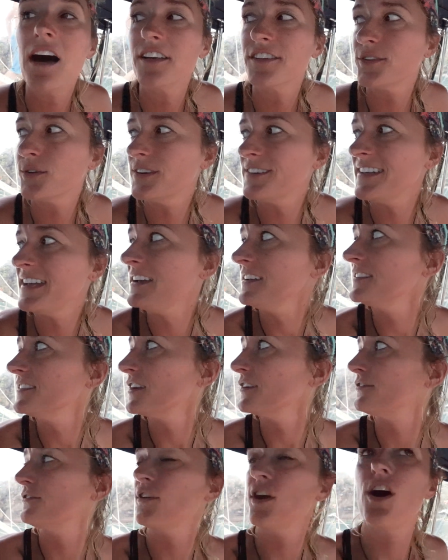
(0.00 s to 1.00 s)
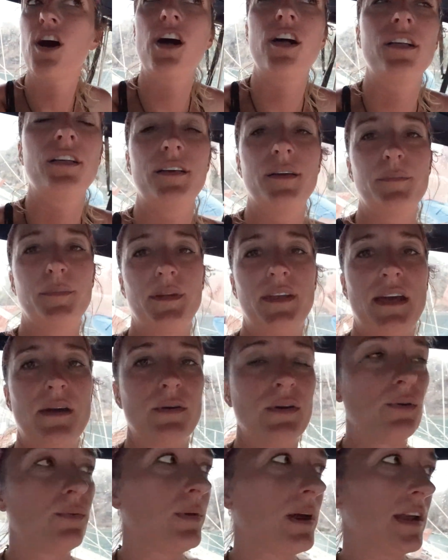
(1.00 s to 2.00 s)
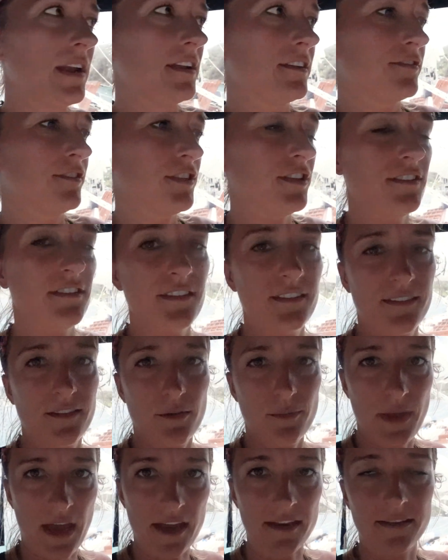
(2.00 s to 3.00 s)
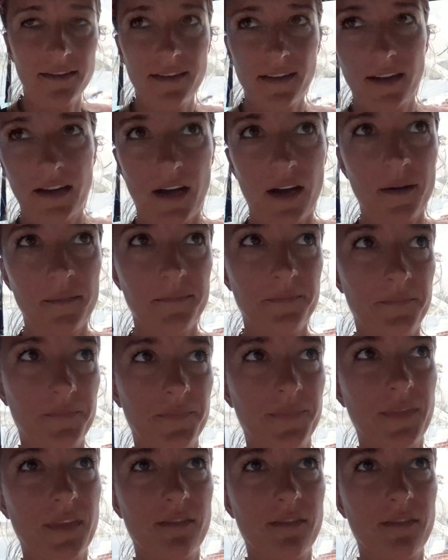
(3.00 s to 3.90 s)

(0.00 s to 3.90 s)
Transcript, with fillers: so our tanks are full, but now we're waiting for the diesel man to come